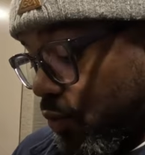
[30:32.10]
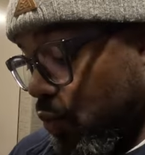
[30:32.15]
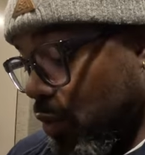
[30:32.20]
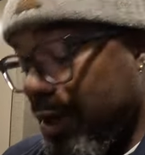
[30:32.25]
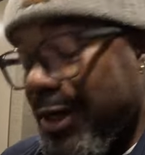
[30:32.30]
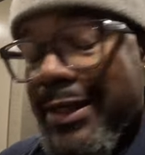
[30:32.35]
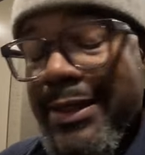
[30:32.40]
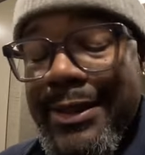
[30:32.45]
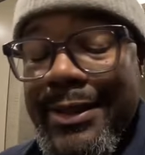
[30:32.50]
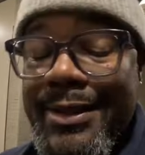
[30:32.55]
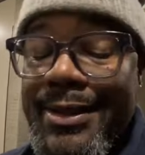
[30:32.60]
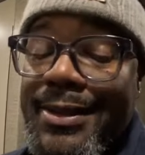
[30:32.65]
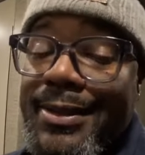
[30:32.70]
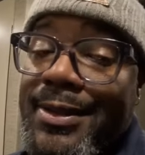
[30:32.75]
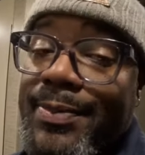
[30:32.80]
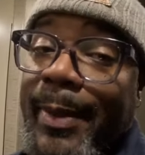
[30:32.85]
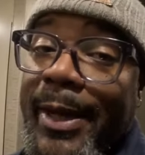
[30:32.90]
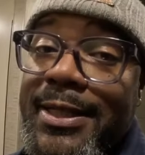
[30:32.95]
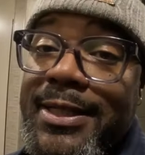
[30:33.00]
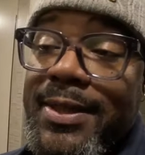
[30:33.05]
One is
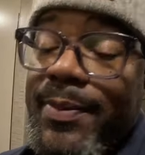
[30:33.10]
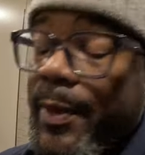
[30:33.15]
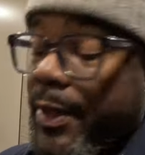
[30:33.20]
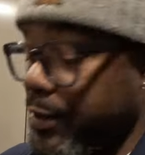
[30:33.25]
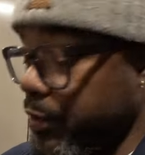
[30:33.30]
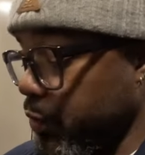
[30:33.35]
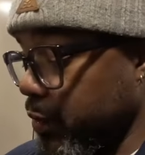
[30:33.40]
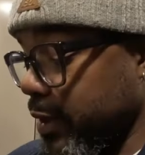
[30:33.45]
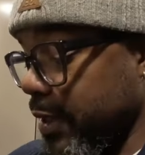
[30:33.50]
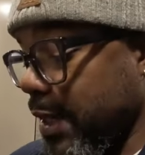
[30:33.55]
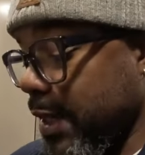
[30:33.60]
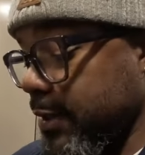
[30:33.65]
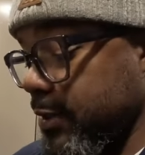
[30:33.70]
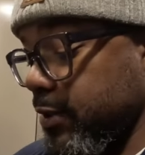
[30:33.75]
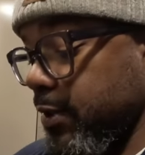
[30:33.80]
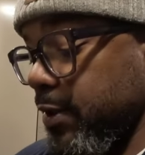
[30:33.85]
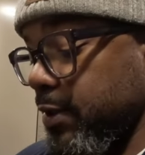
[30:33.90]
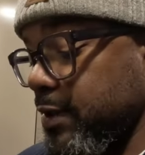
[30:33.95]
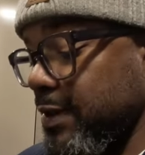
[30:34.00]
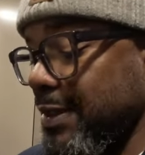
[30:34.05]
spicy mustard and hot
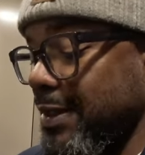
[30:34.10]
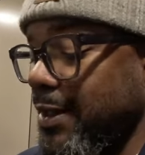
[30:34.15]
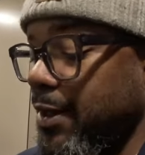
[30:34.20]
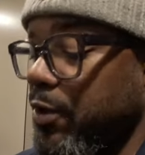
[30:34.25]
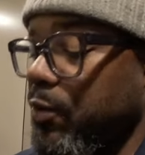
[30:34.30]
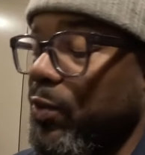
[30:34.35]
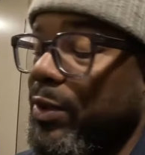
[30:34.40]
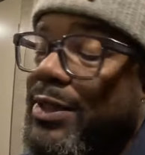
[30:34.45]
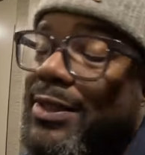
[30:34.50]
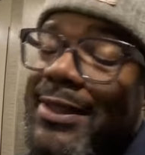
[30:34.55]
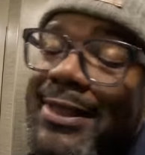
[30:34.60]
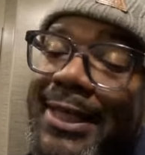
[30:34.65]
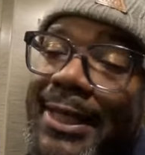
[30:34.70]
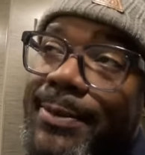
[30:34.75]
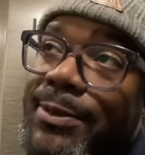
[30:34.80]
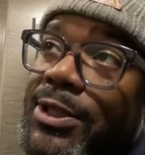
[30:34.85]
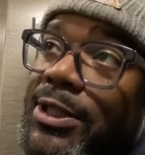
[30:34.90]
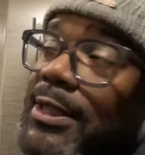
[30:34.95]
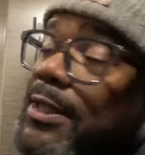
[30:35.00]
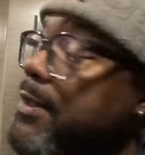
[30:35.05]
sauce, and the other one is
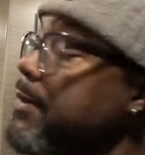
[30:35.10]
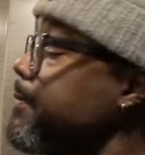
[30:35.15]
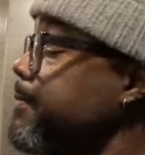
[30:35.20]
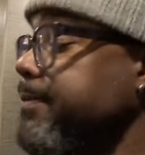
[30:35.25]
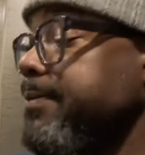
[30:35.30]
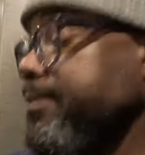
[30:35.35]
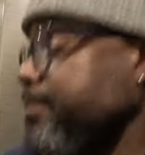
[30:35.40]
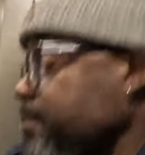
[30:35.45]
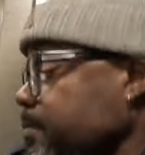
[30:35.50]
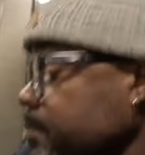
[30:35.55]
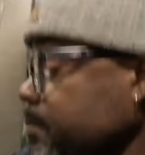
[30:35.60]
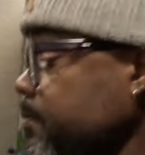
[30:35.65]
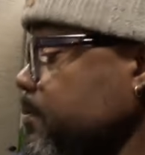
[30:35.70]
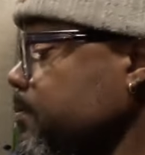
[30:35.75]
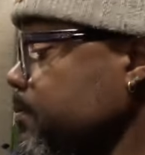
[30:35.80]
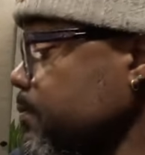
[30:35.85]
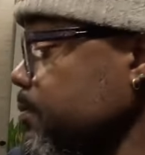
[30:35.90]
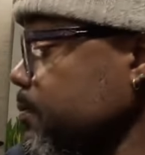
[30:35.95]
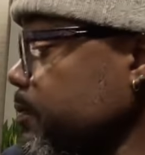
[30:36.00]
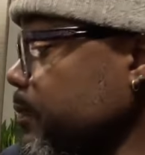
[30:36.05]
kimchi.
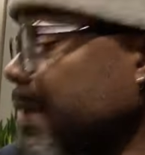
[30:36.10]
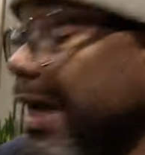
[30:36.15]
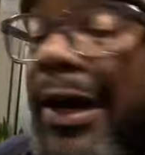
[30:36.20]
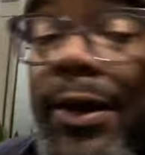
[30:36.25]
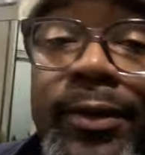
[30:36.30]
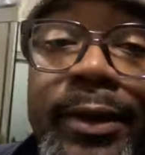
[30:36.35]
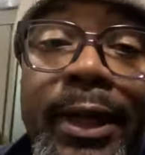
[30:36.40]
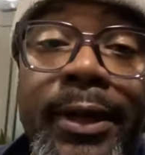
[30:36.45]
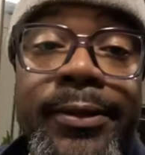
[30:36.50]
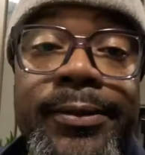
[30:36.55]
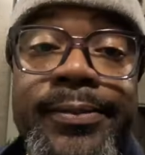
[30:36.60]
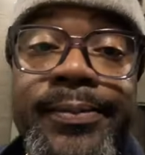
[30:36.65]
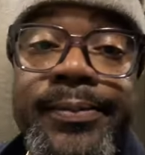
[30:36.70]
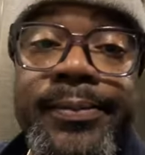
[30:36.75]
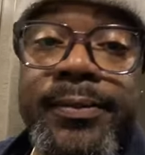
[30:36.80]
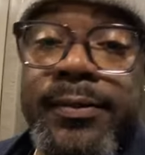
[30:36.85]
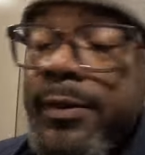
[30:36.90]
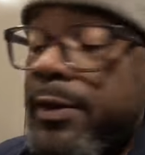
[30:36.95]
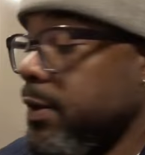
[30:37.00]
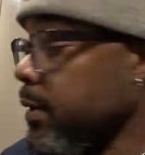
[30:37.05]
I don't know.
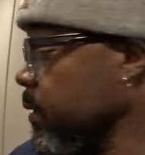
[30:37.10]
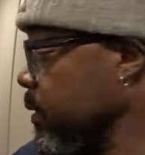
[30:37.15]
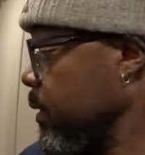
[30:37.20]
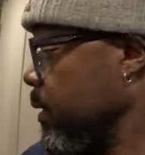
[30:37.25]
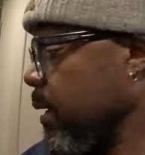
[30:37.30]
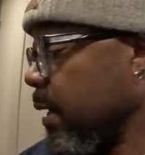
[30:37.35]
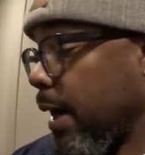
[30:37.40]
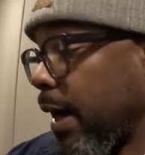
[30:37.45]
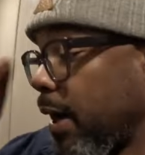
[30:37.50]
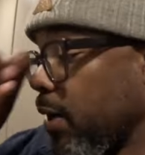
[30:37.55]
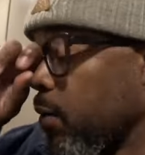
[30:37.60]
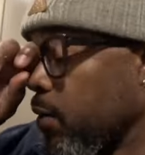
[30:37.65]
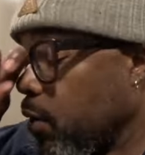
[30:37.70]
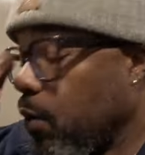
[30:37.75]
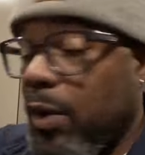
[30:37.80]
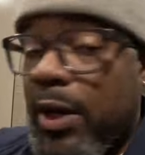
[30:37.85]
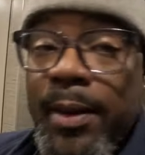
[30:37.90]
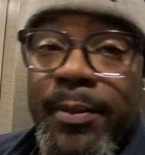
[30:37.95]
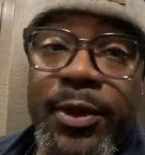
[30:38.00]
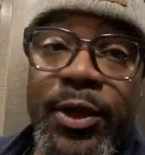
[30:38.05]
I don't know
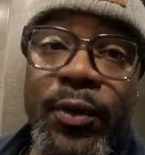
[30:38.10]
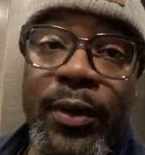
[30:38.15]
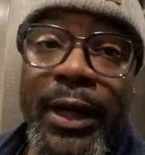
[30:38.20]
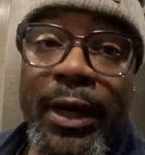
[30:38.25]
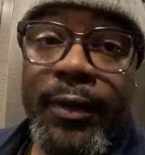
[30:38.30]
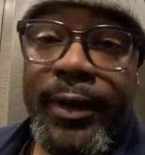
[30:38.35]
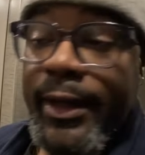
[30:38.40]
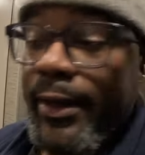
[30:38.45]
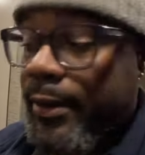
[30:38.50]
what I'm doing out